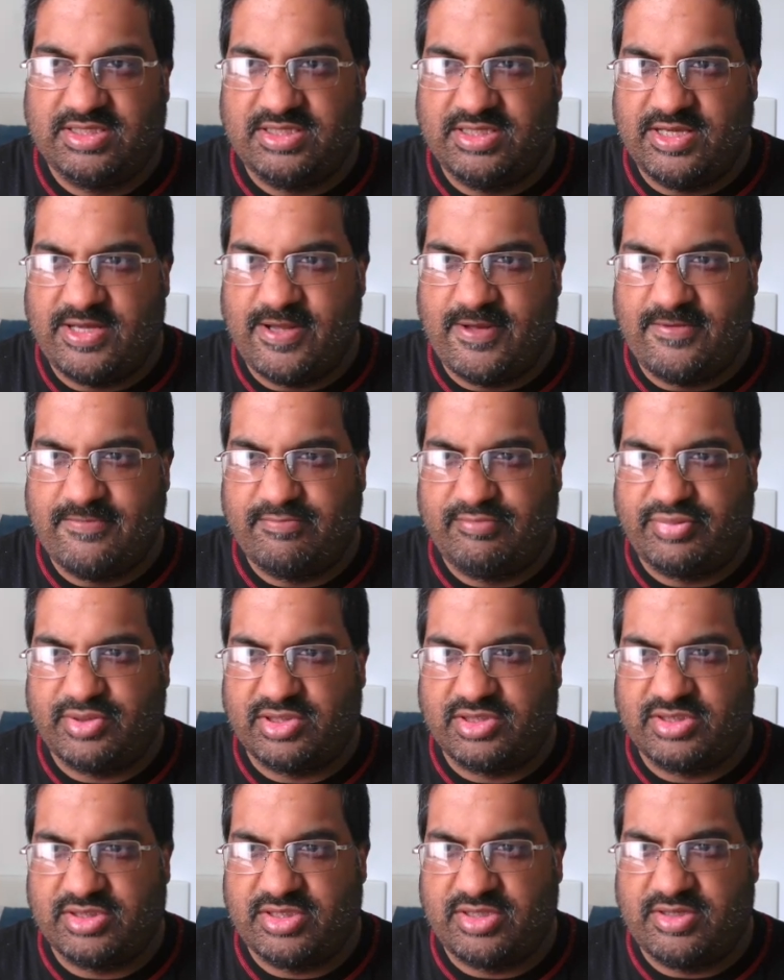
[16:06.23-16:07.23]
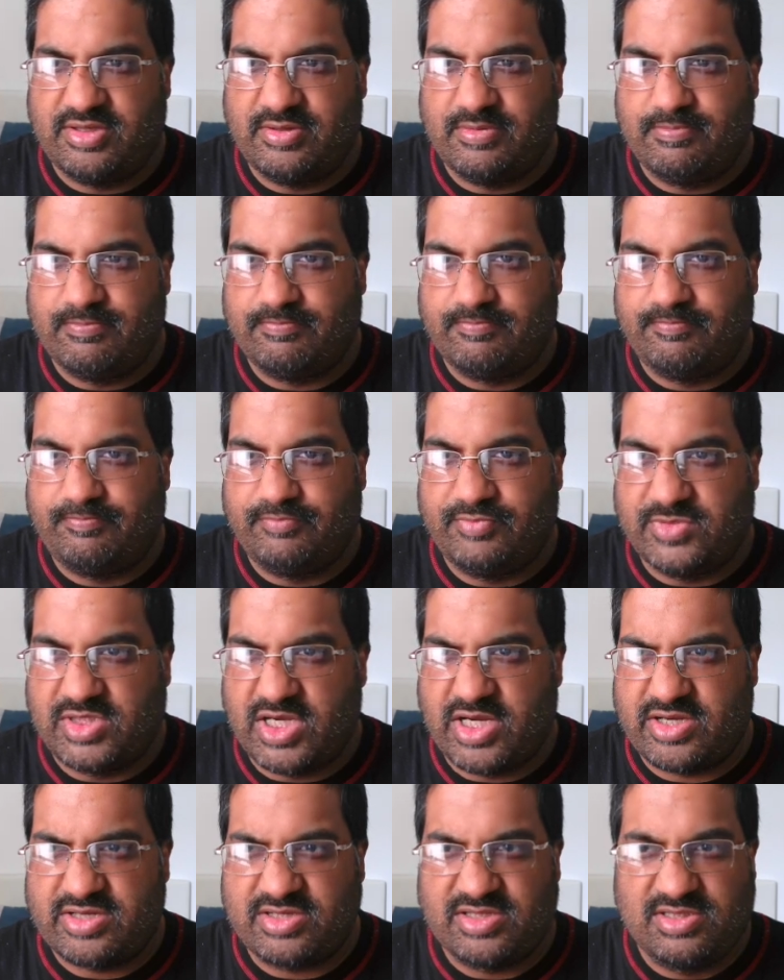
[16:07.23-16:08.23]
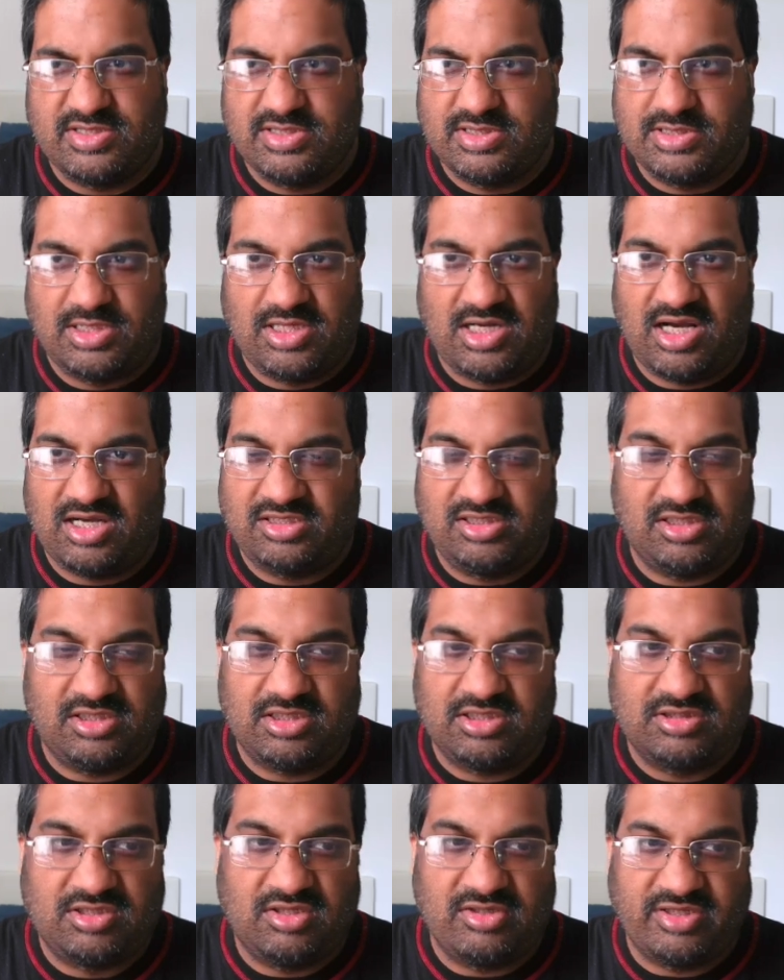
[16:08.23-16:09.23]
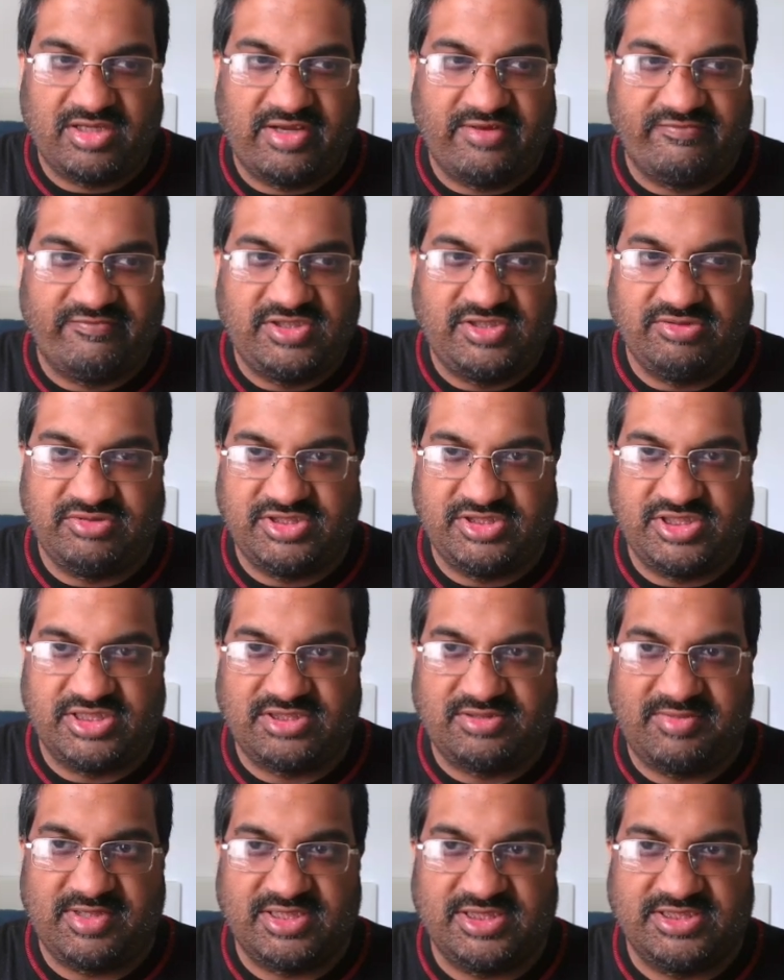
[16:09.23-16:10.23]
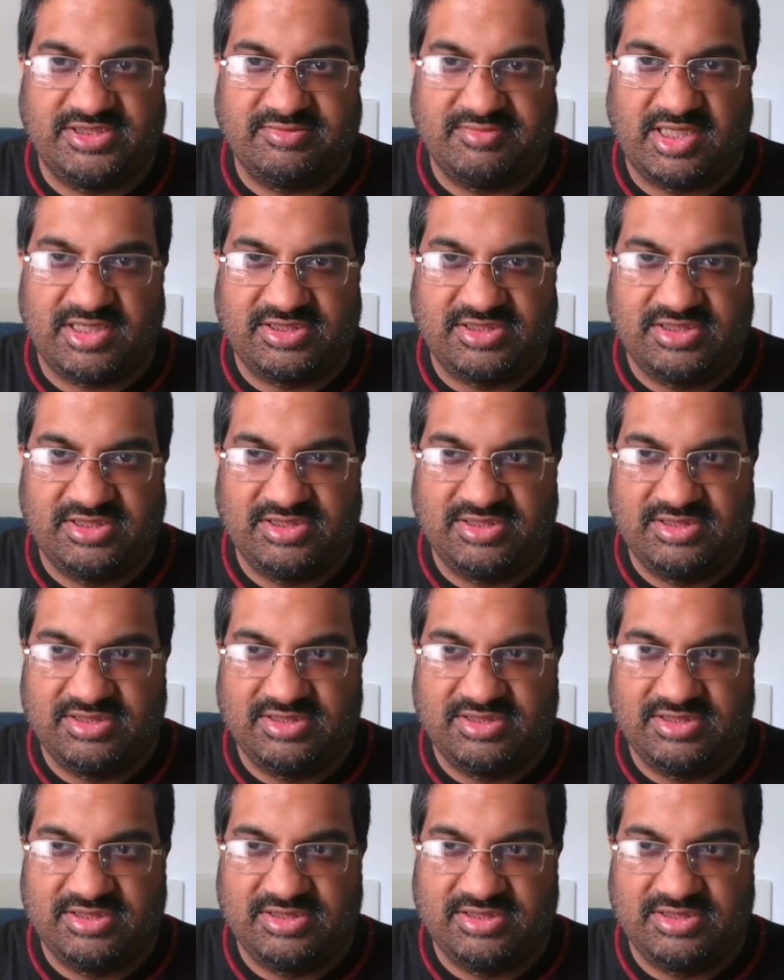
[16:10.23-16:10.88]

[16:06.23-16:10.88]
Yeah, I couldn't give two shits about this match.